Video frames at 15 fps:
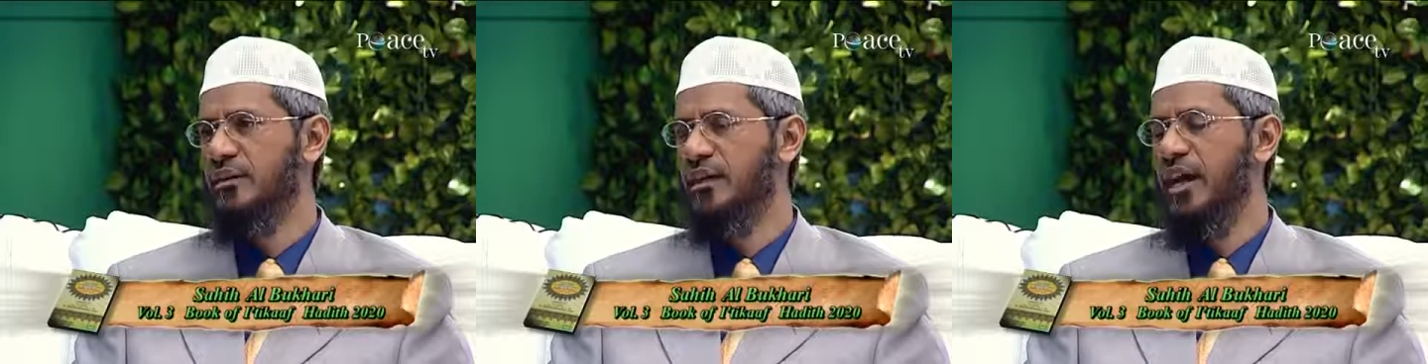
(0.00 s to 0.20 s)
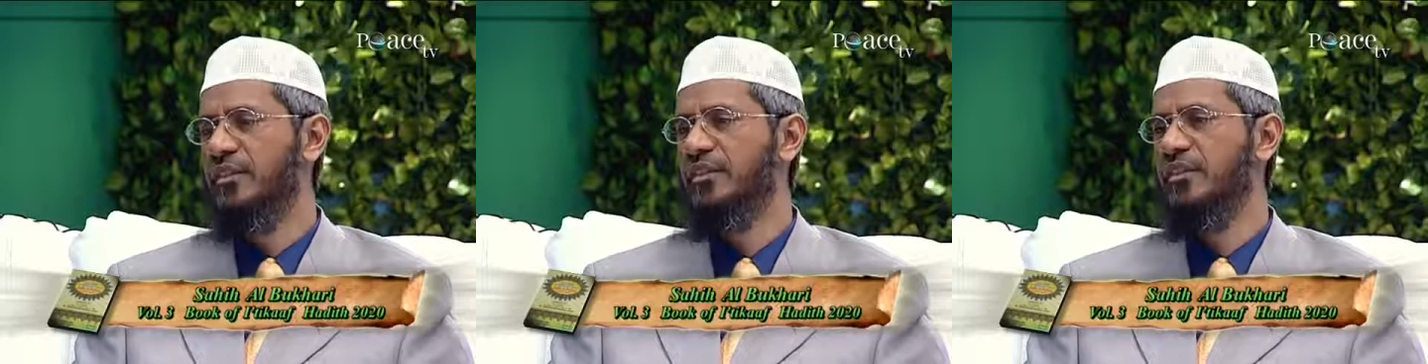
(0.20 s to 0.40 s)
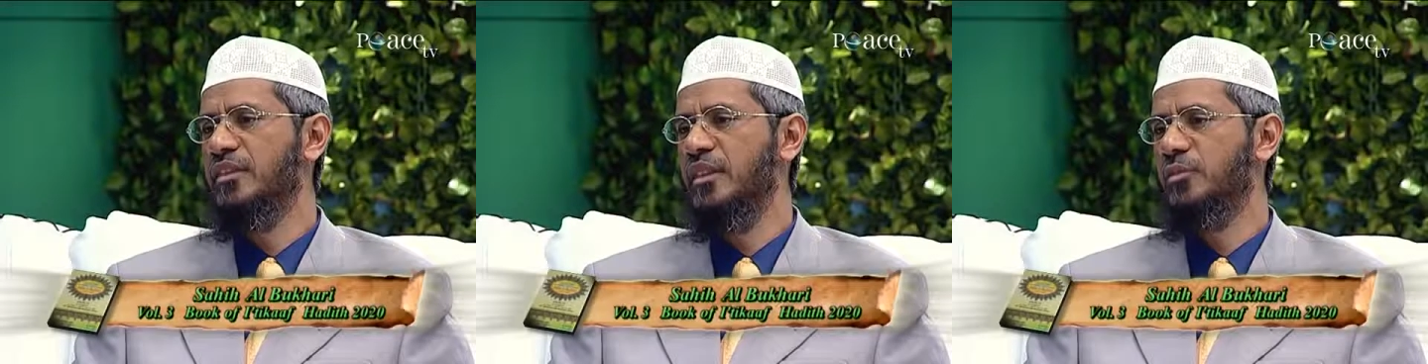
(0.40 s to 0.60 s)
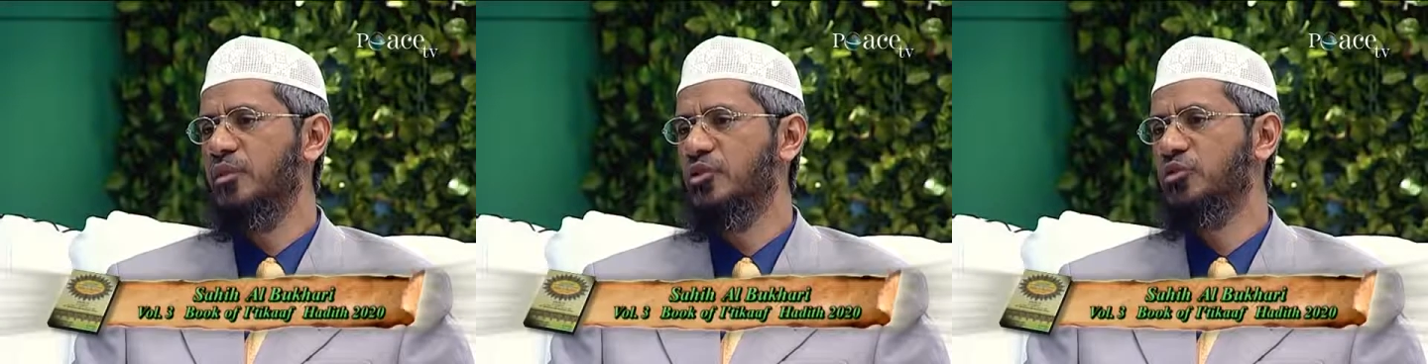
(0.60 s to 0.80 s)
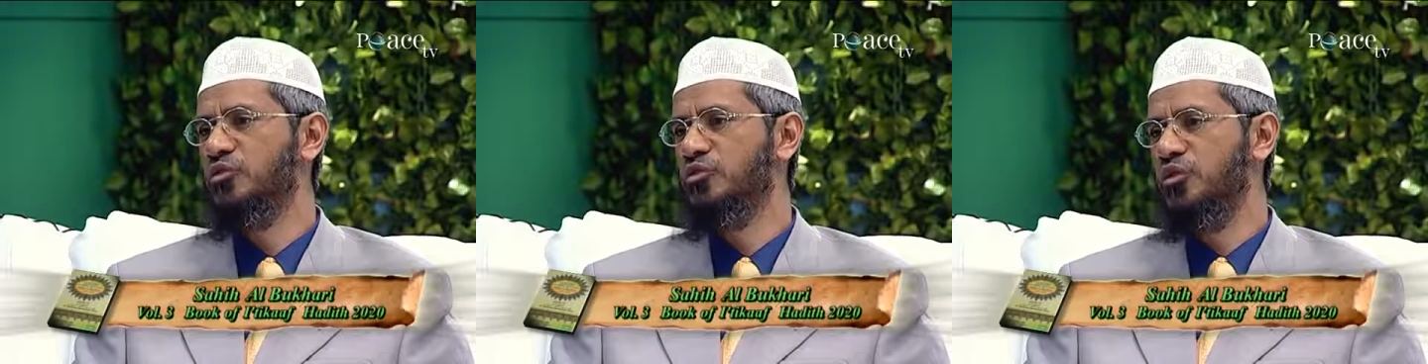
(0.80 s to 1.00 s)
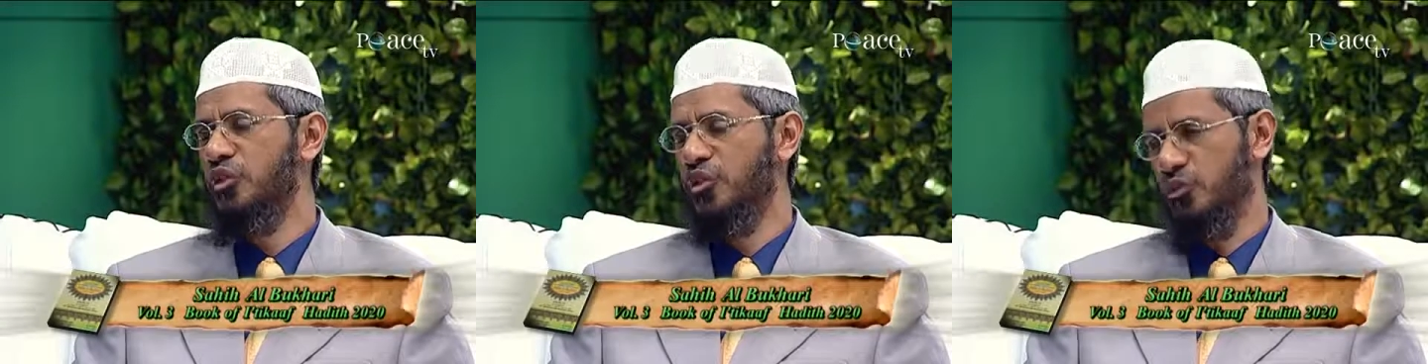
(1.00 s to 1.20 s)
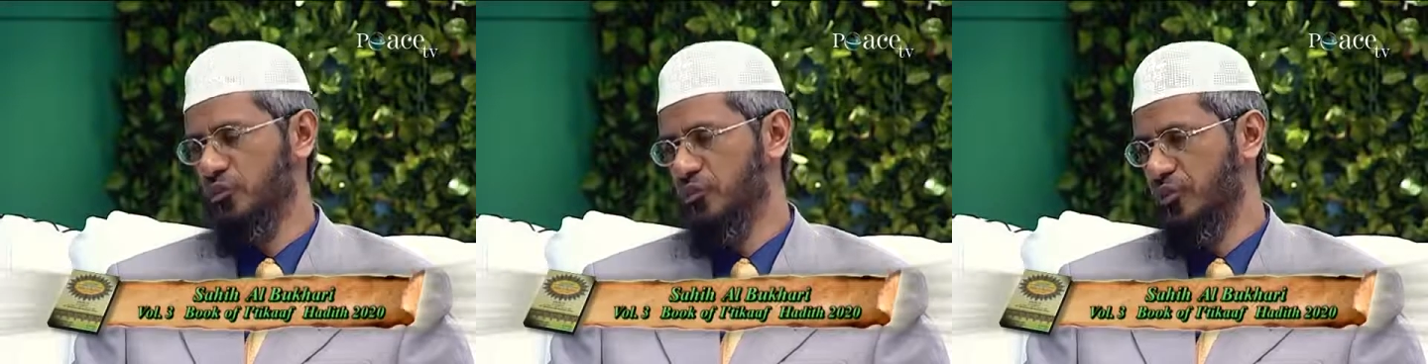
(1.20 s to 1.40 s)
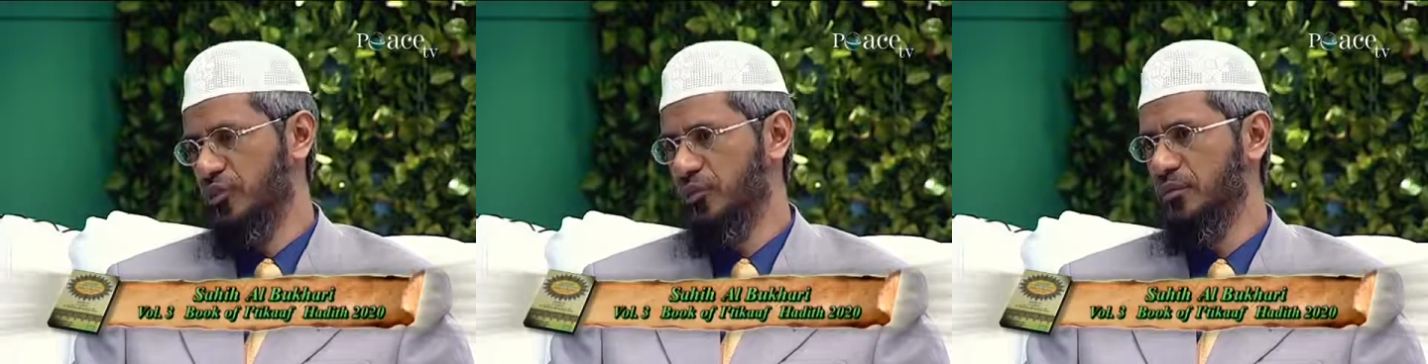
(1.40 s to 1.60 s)
hadith number
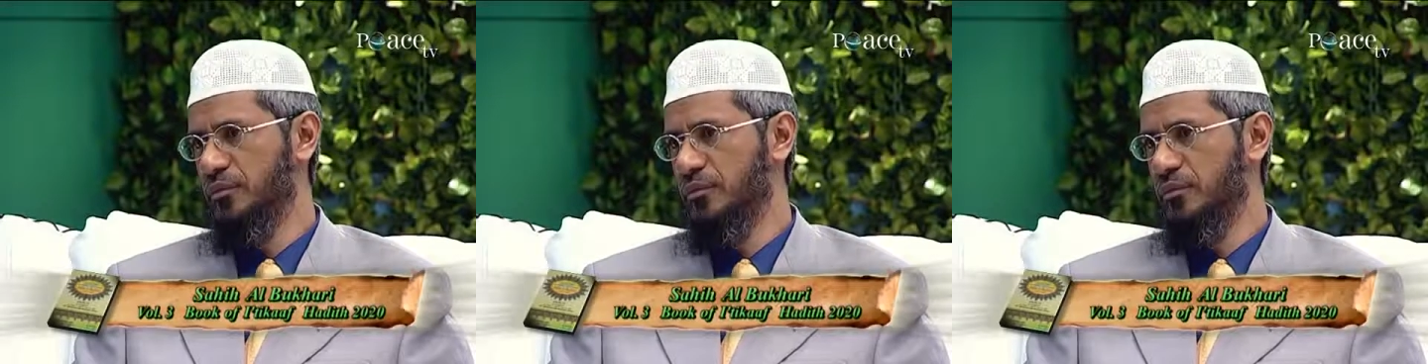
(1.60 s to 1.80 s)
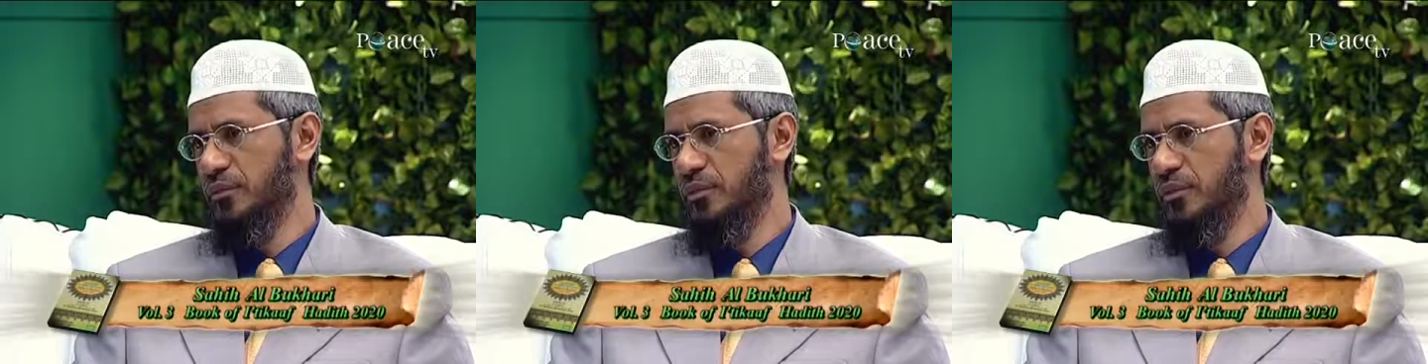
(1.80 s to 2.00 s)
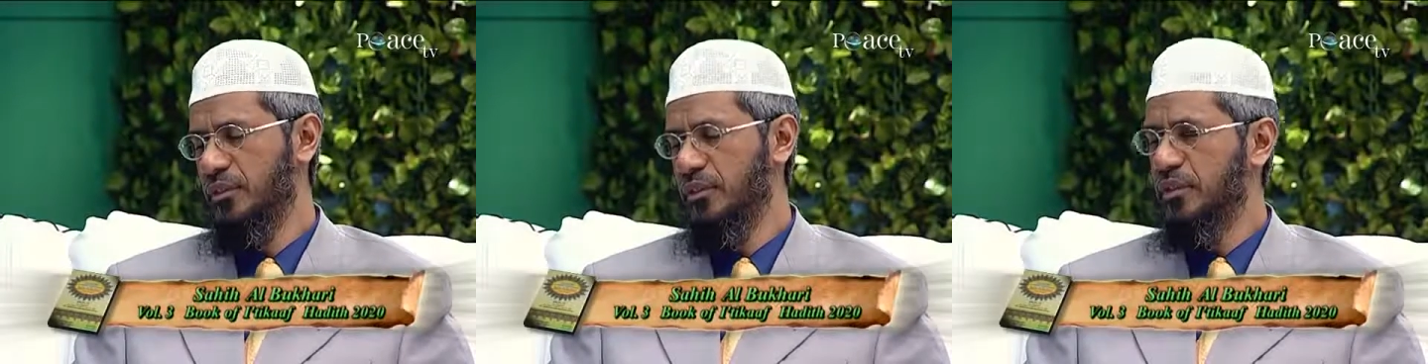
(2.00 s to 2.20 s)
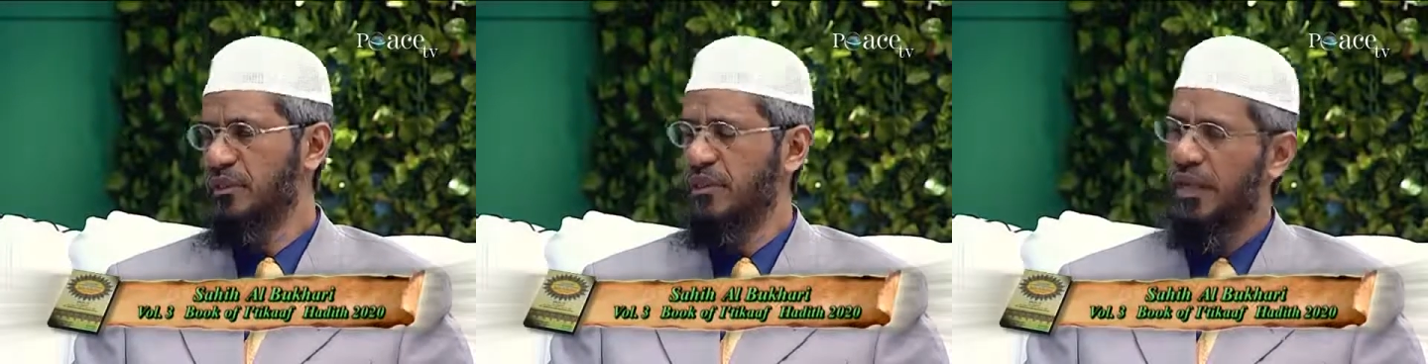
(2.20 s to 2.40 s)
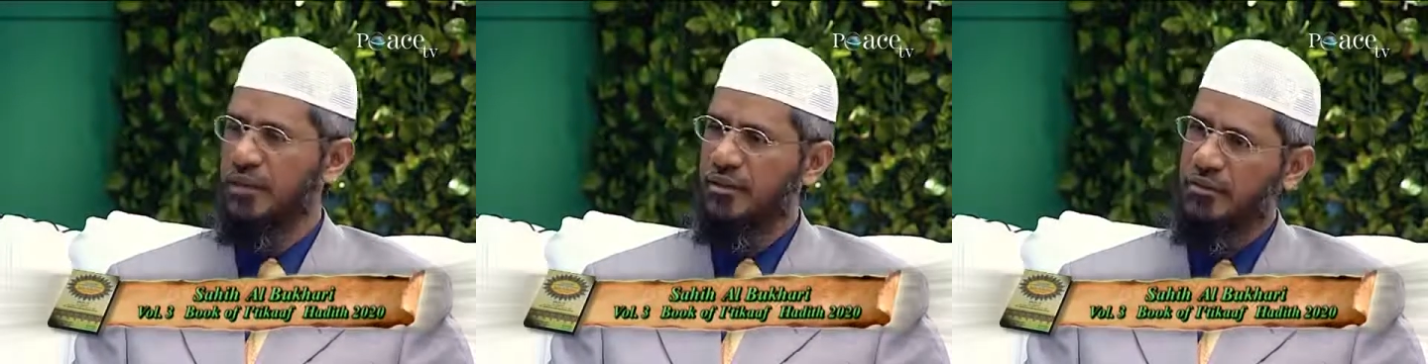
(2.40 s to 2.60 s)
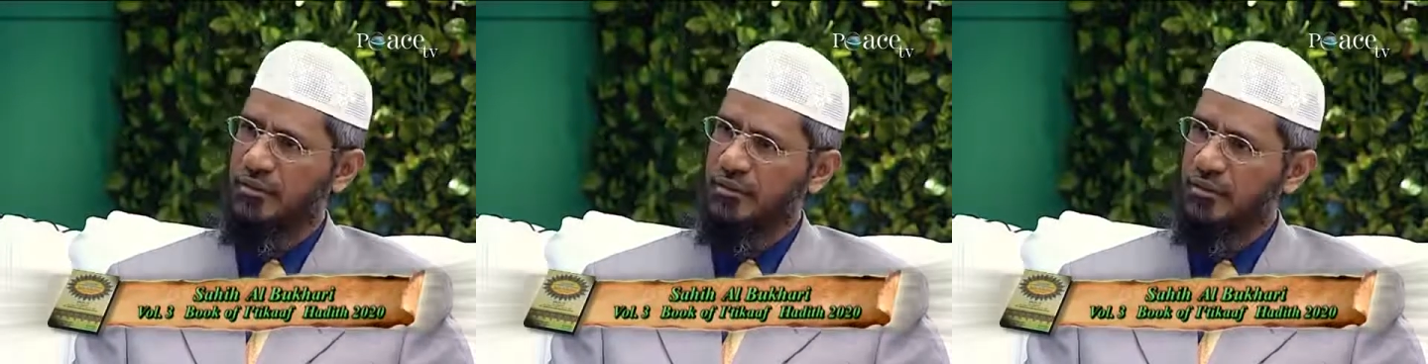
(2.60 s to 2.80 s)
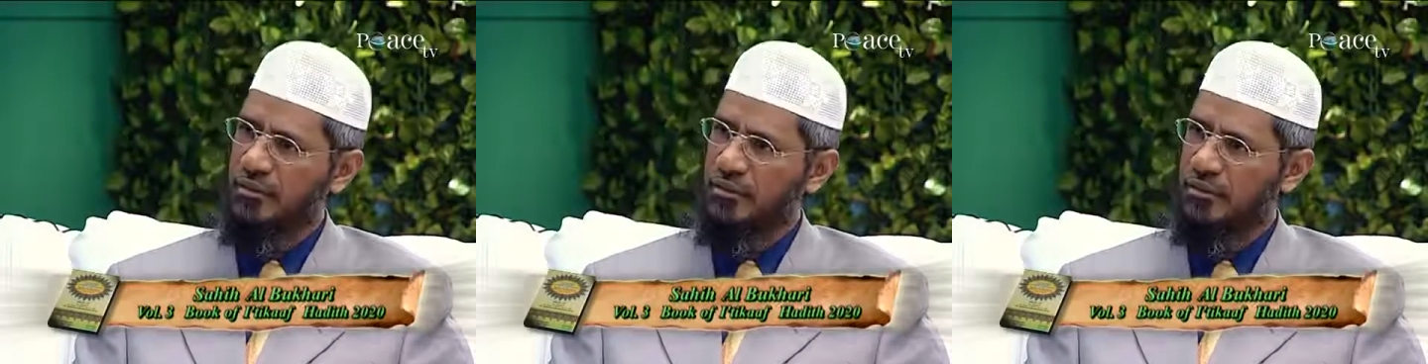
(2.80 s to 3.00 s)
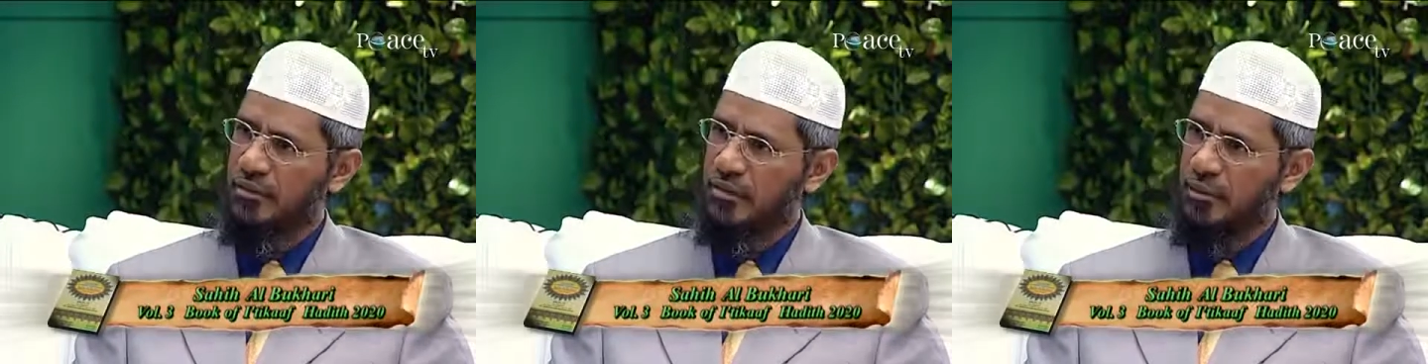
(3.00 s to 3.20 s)
2020, that
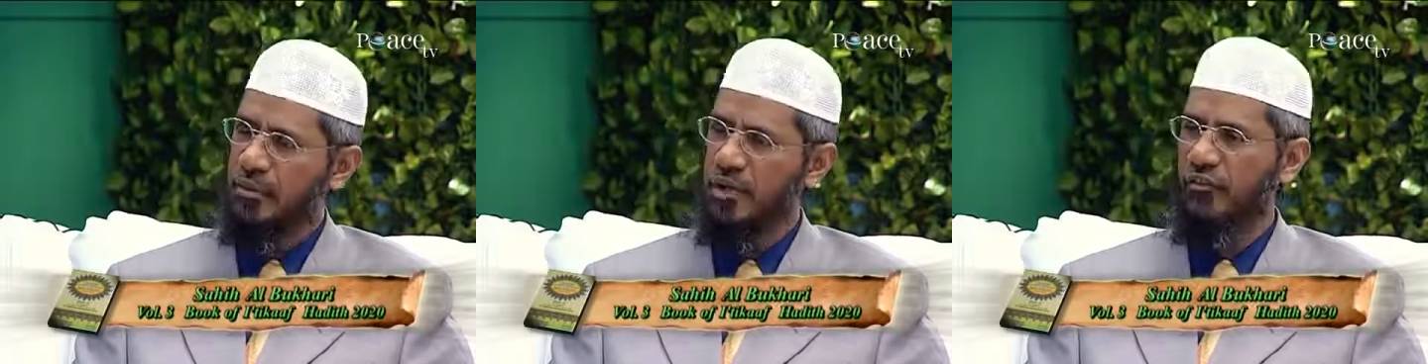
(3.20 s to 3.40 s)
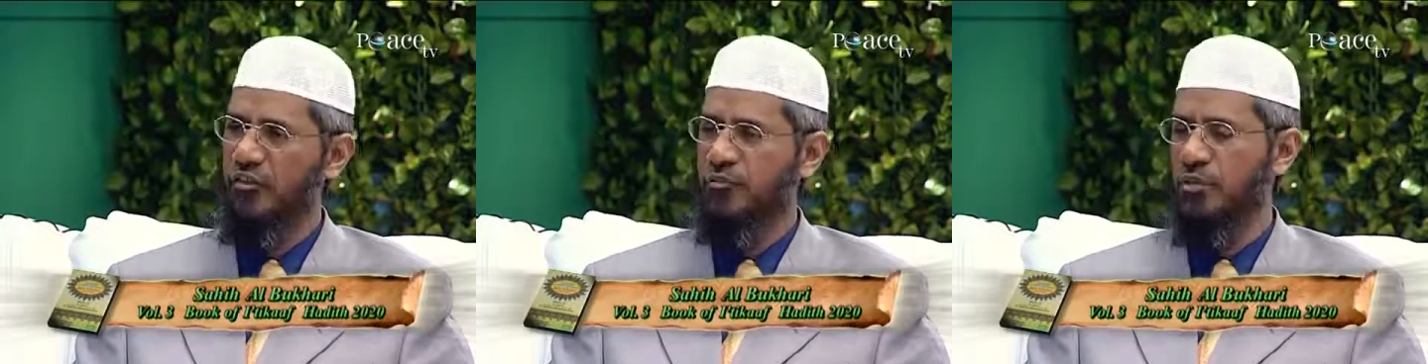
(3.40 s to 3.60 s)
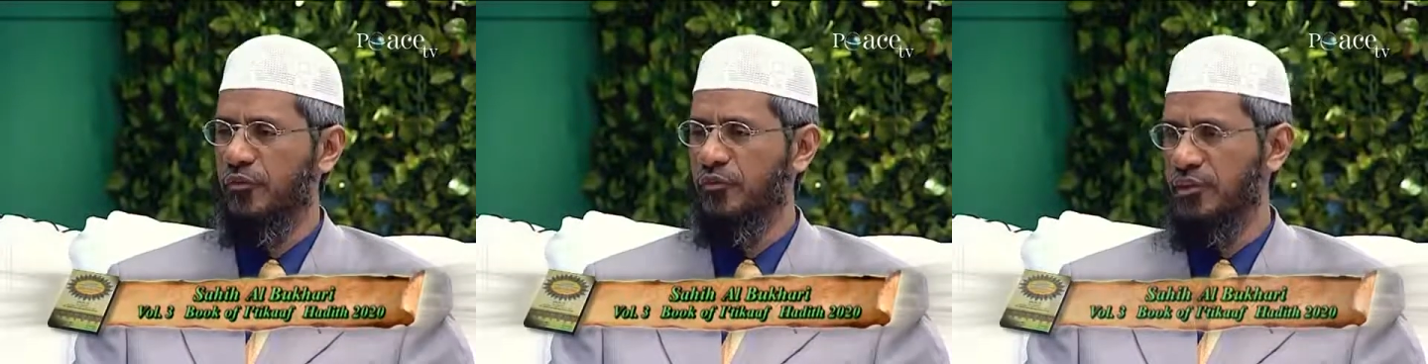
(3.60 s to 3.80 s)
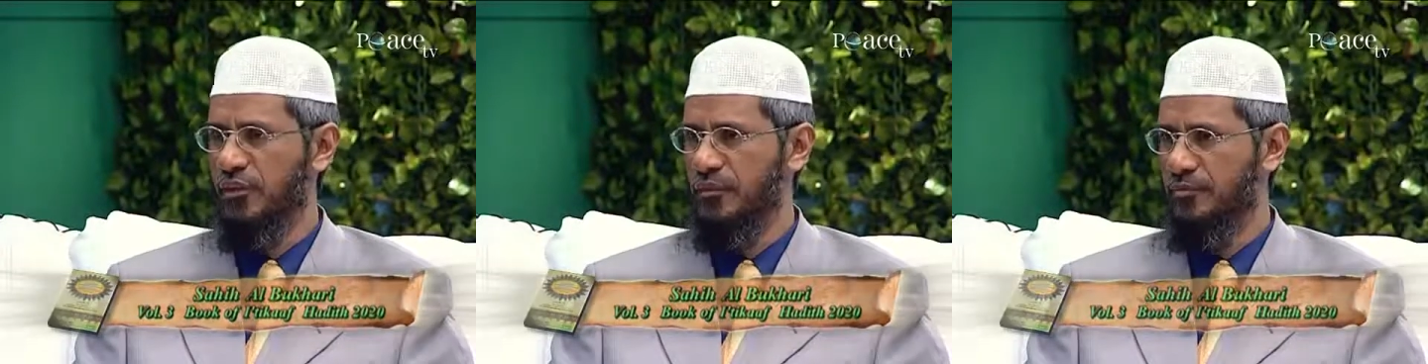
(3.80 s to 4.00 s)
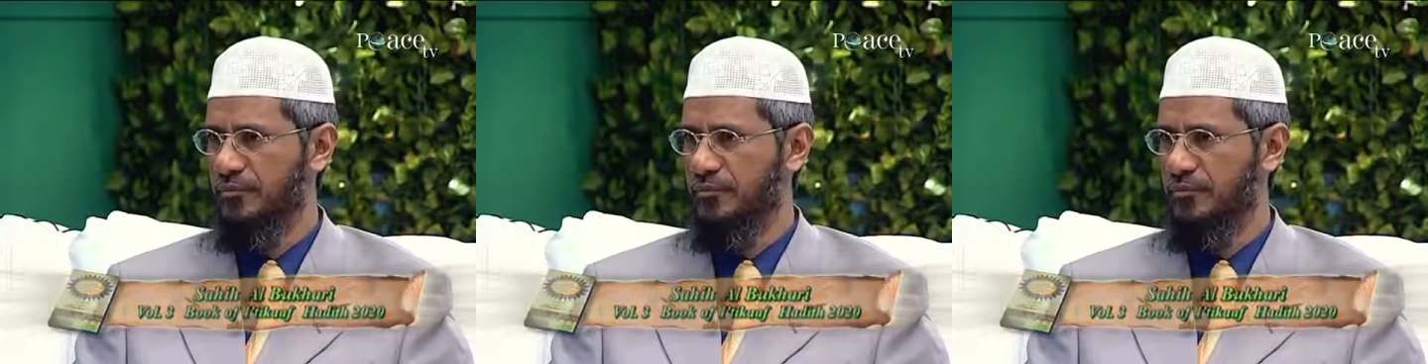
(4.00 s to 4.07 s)
the beloved Prophet,